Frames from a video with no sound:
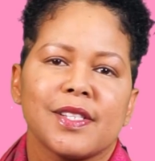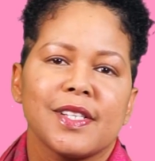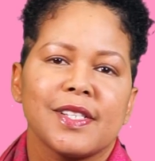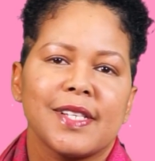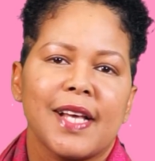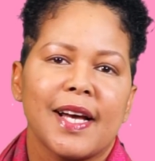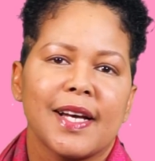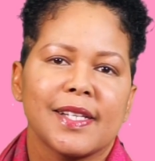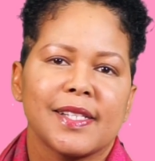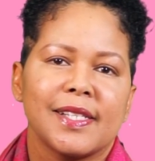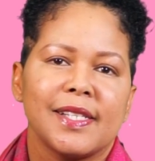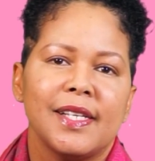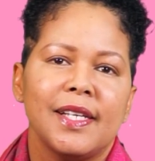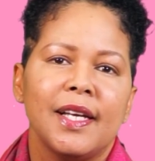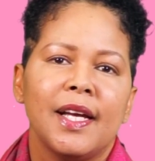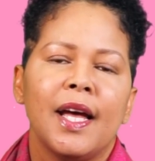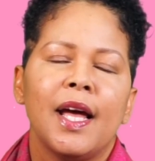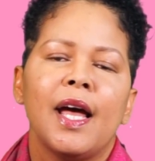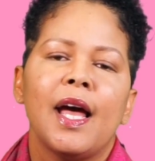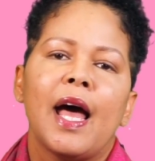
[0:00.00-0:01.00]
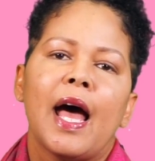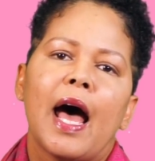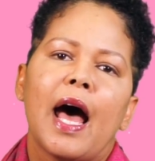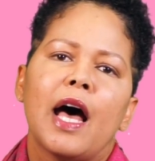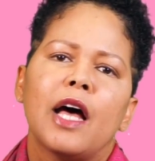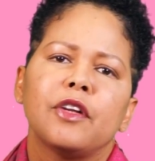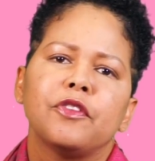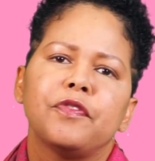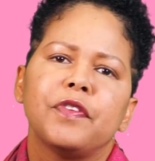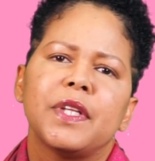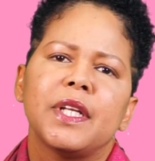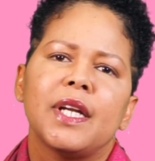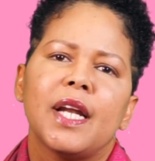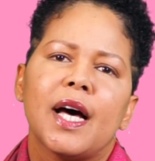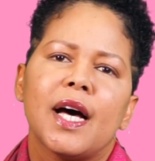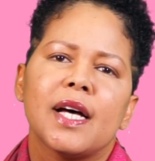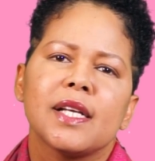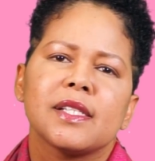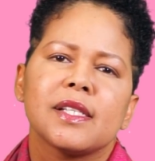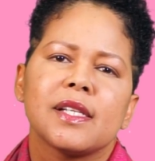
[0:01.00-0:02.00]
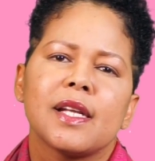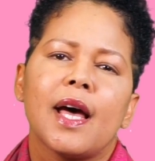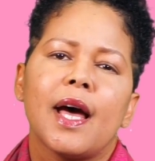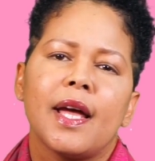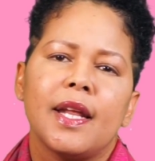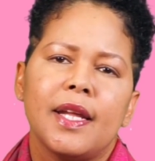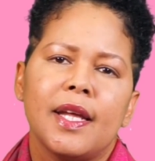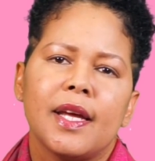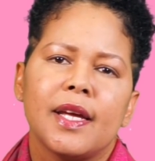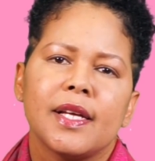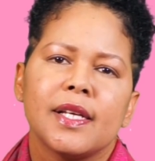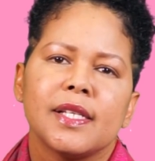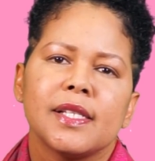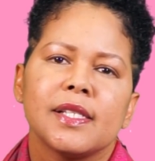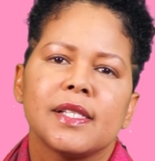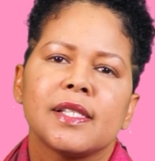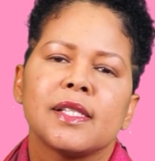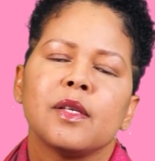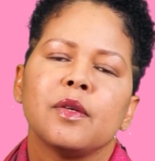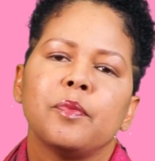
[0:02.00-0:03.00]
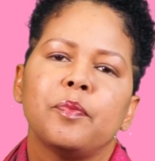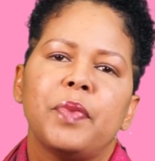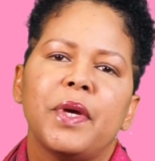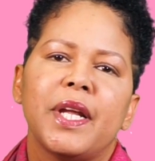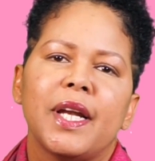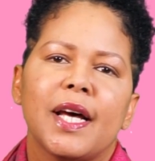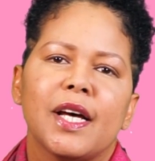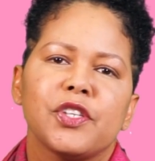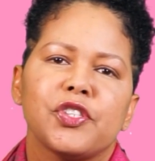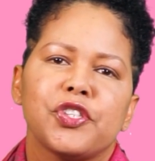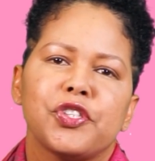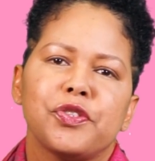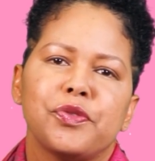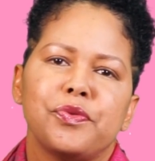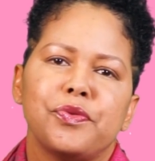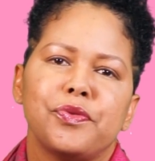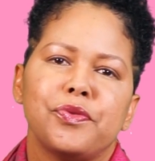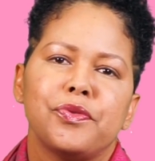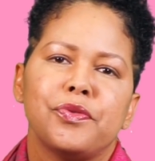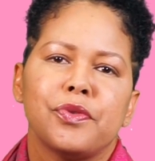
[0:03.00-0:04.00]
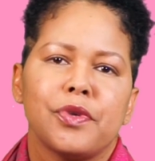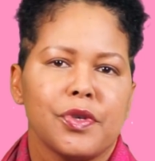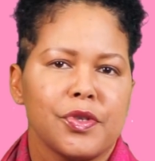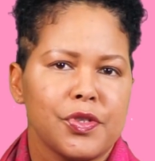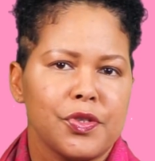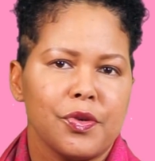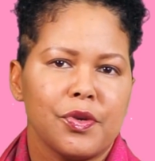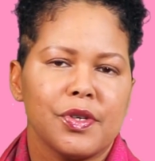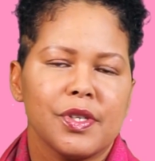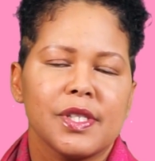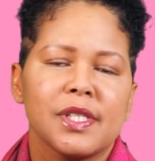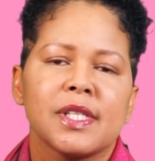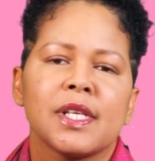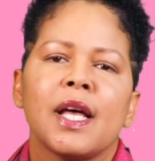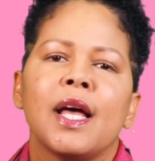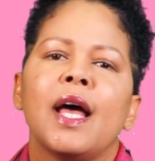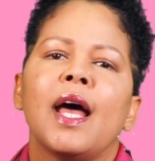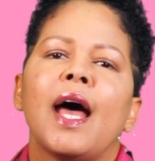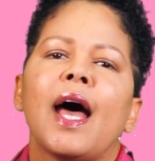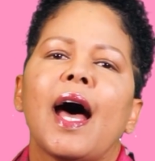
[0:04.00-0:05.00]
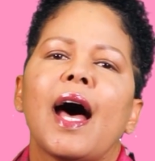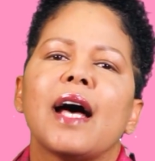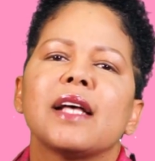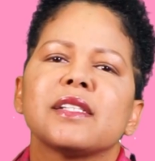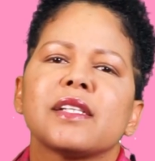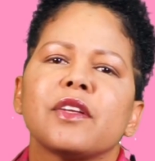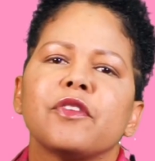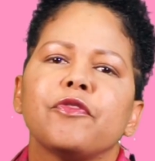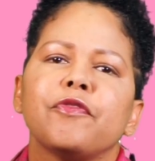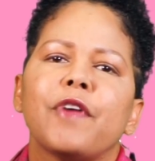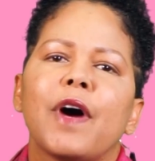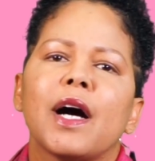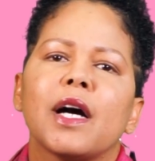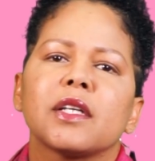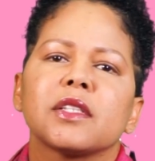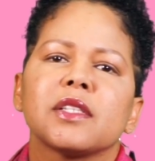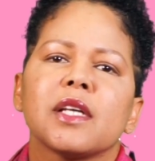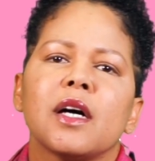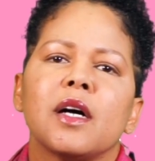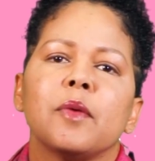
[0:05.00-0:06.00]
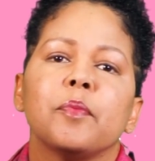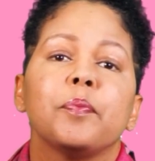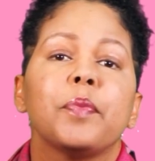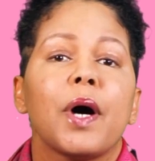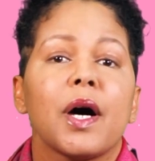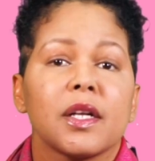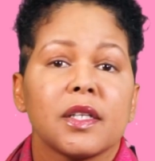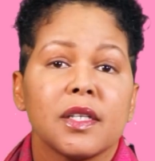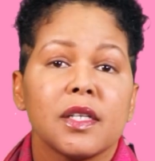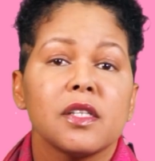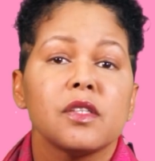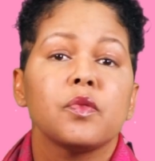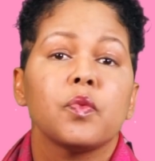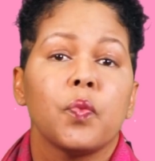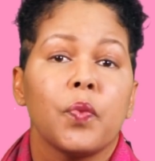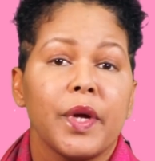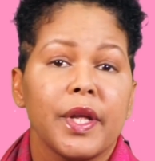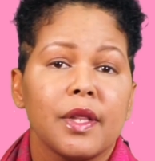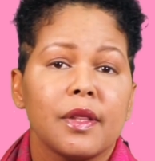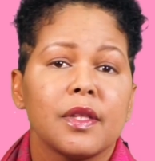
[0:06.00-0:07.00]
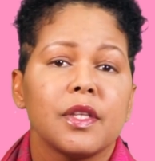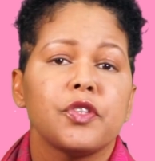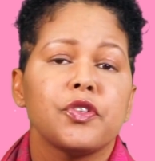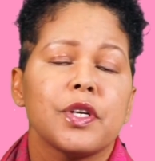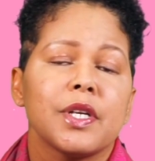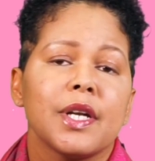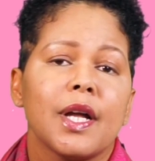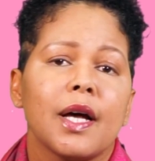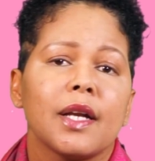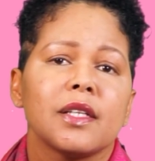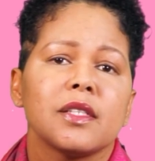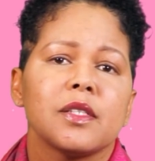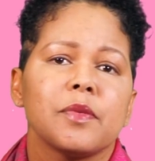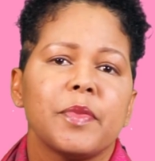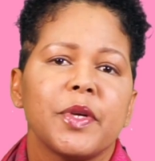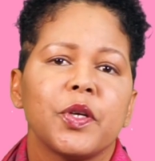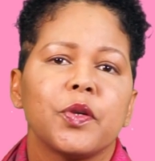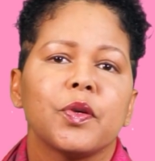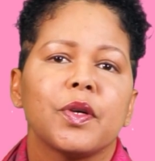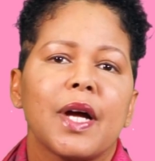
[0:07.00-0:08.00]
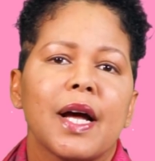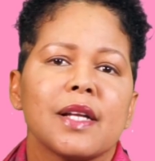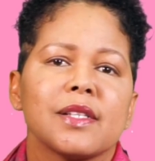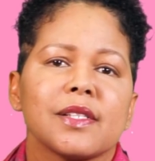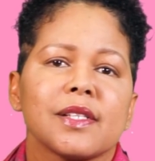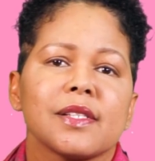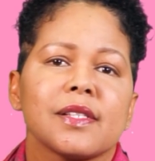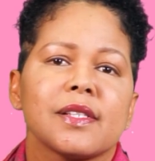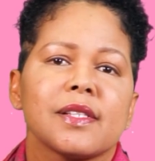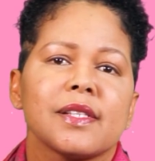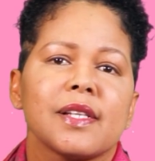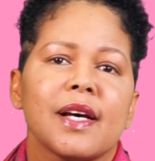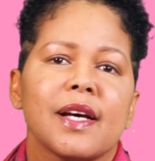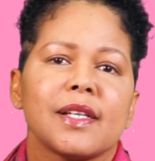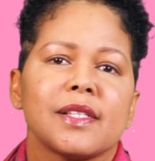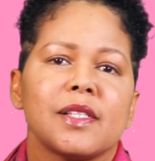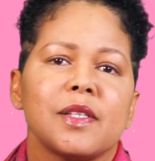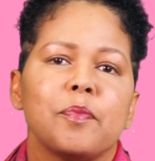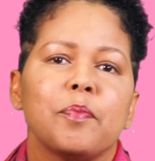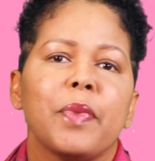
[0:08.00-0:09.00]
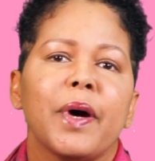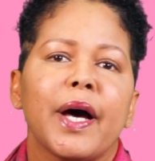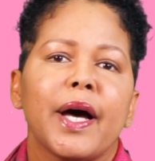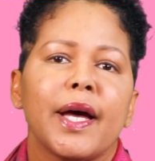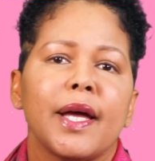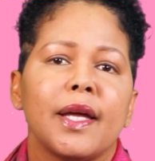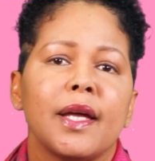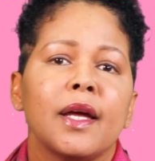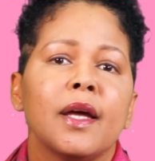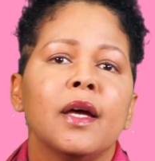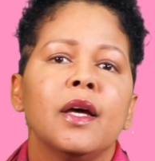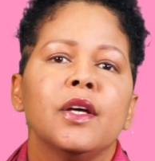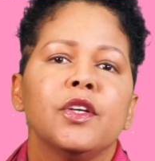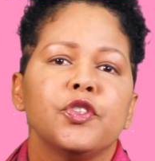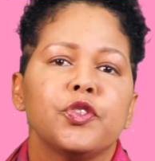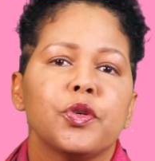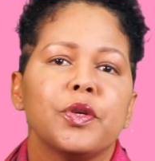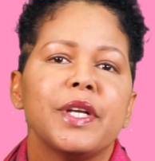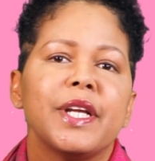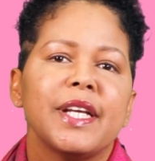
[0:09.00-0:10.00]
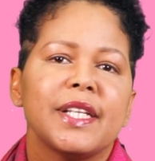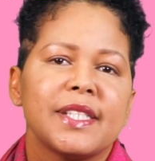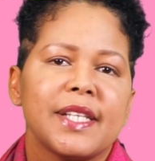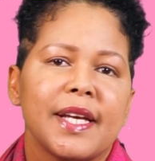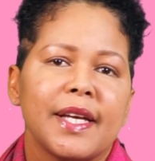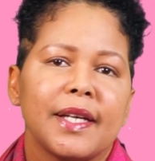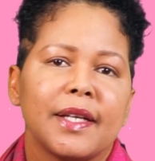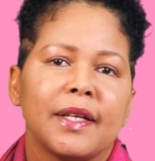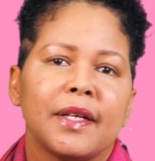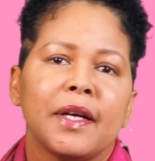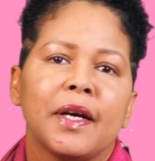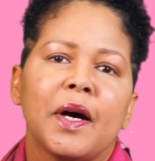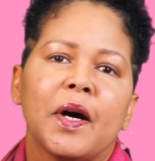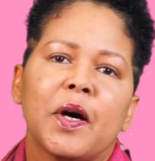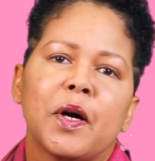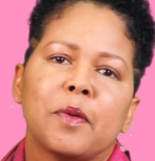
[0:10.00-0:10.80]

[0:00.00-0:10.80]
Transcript: Society, and for the last 9 years, Payless ShoeSource has in fact partnered with the Trinidad and Tobago Cancer Society by donating